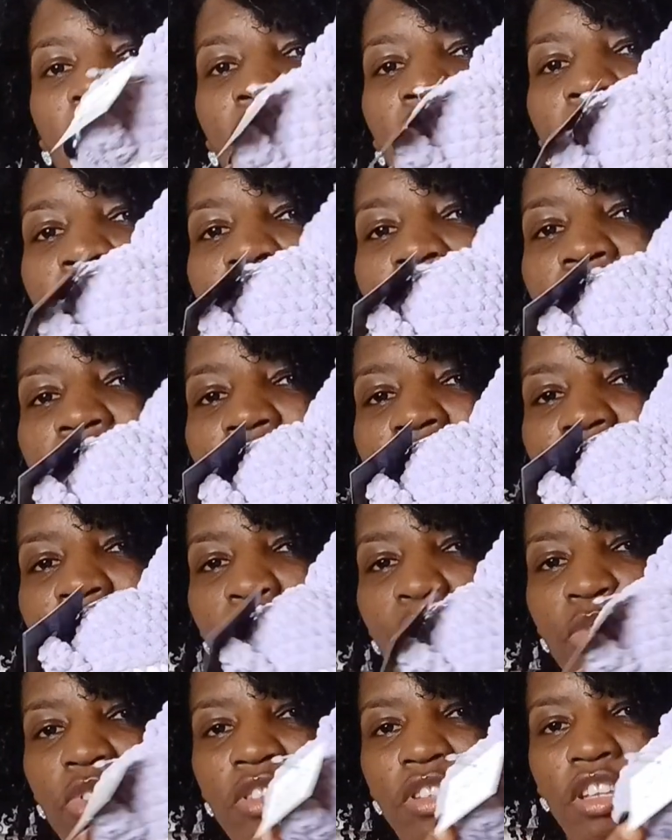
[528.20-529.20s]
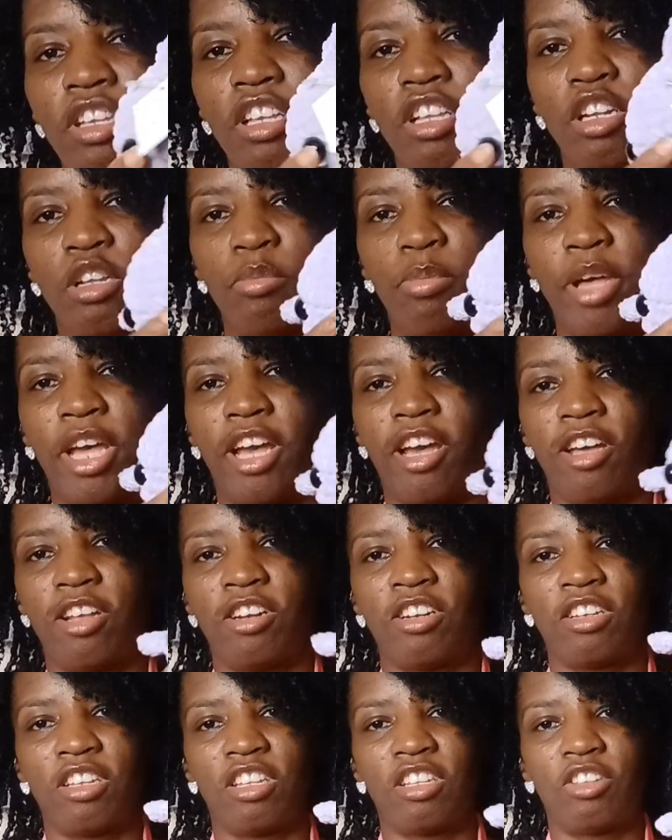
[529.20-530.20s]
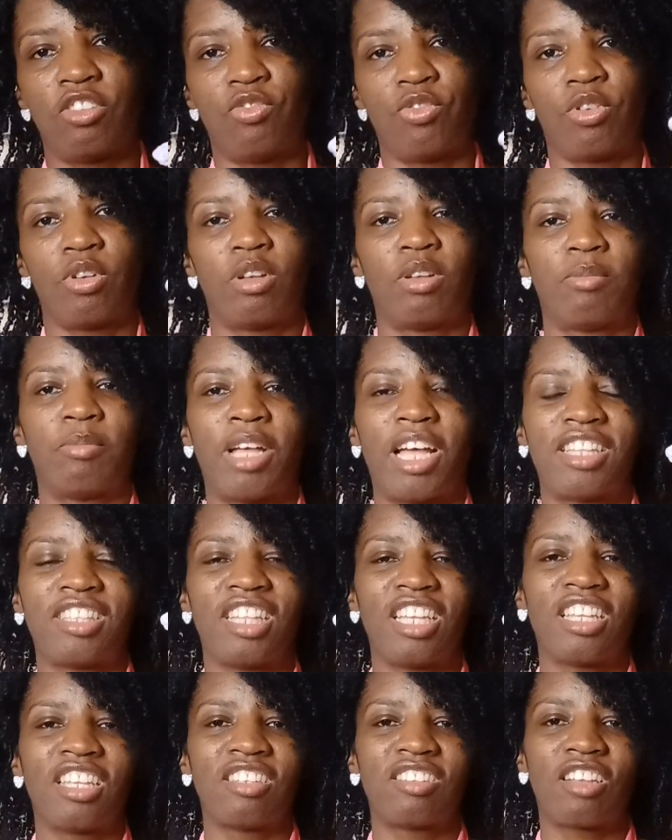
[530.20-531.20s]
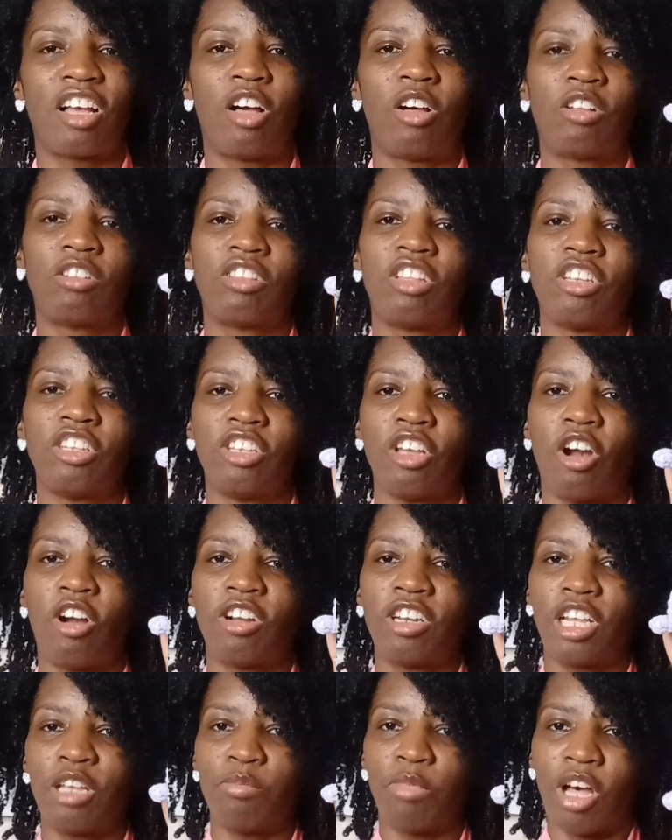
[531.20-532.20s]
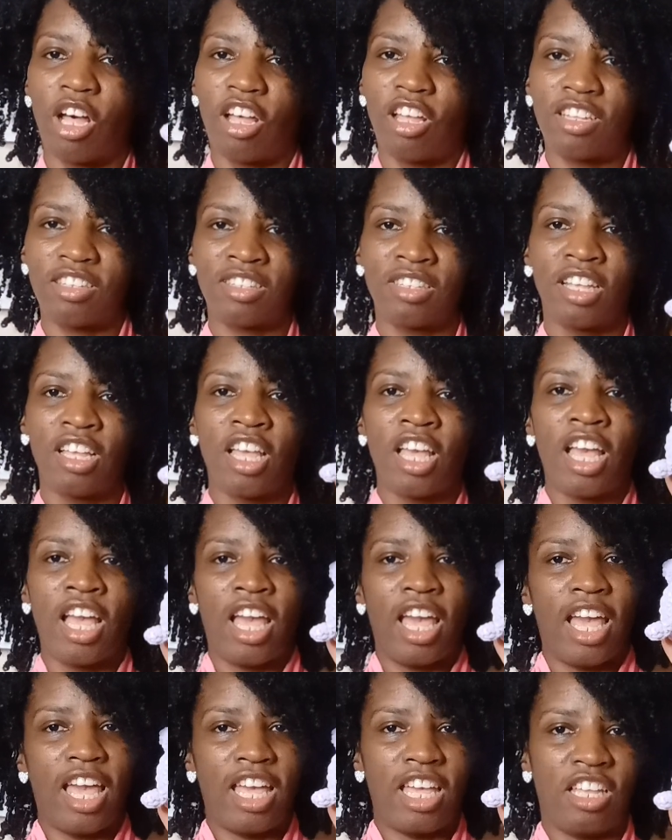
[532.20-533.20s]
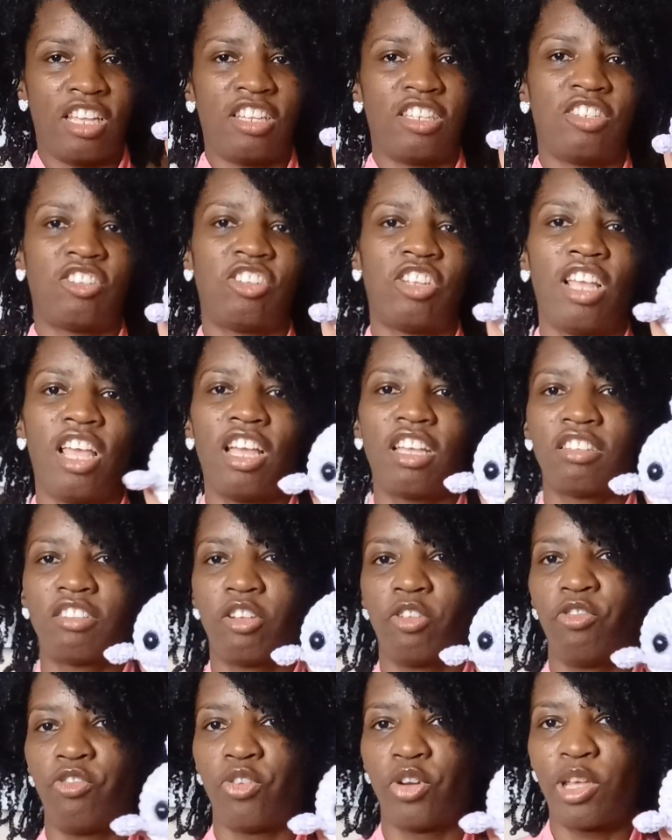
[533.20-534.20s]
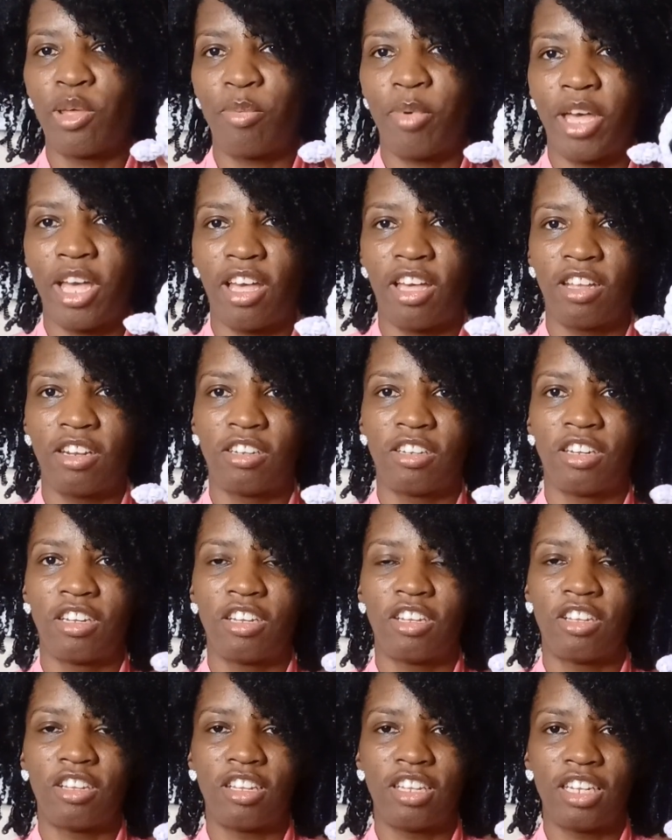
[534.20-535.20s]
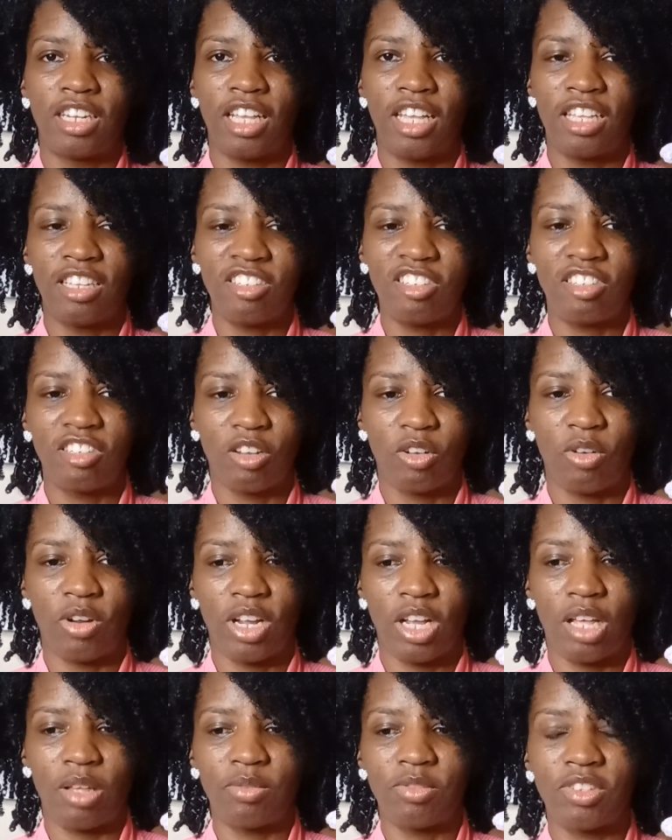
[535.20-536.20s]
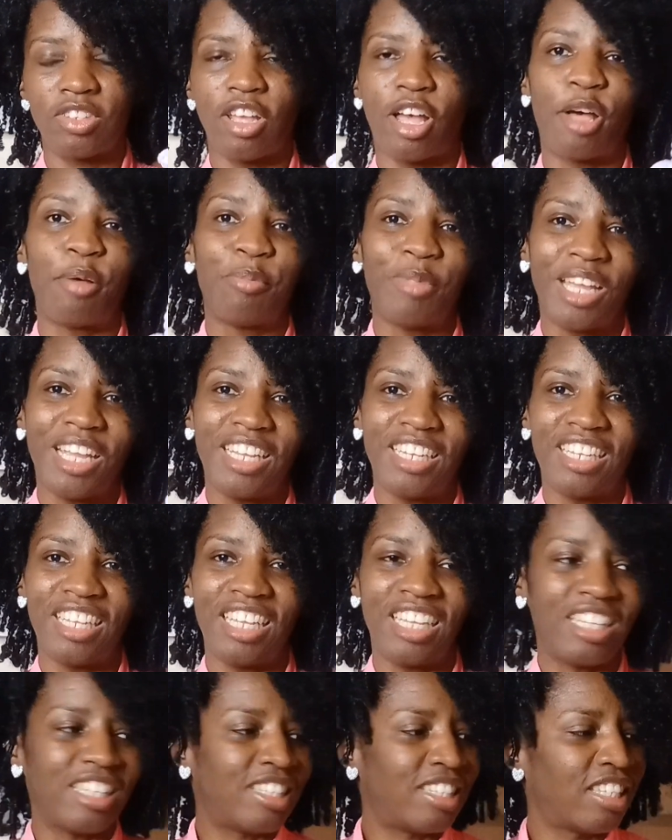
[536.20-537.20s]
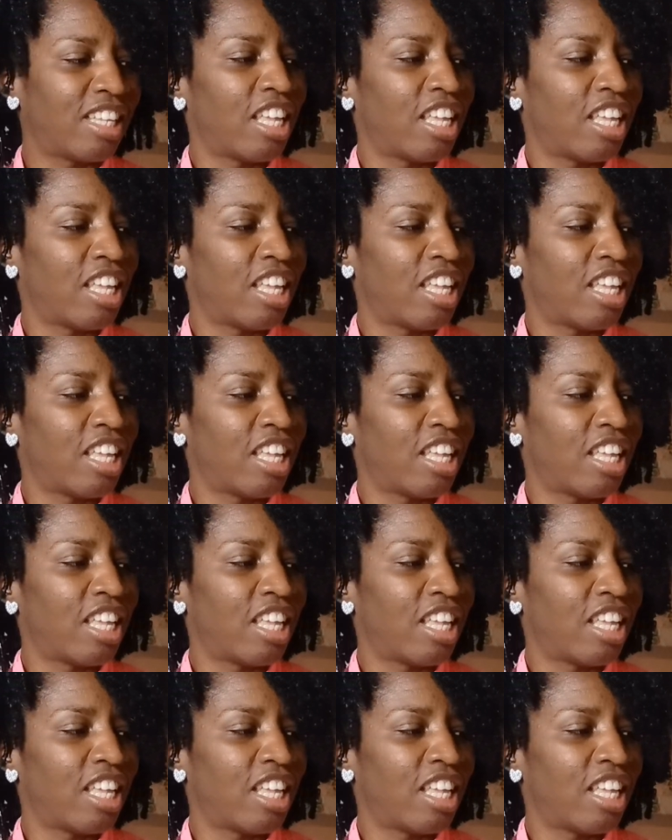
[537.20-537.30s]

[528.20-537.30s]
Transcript: and this particular pattern is from, I think it's called the Yarny Box, and she has a free pattern on Instagram, so I made these.